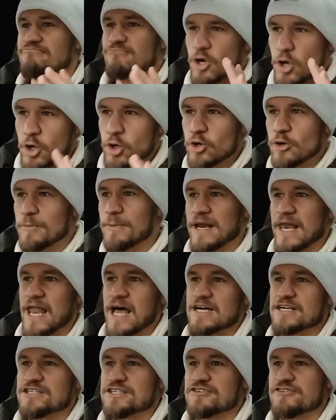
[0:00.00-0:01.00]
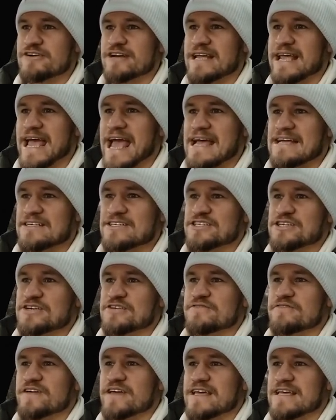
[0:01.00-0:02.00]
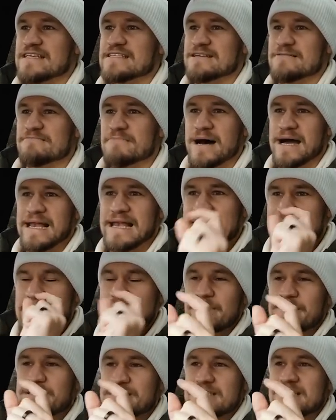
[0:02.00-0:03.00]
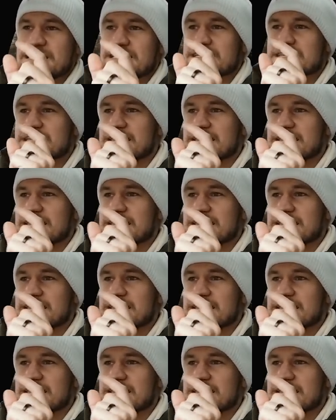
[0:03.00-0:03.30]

uber luxury SUVs and my limited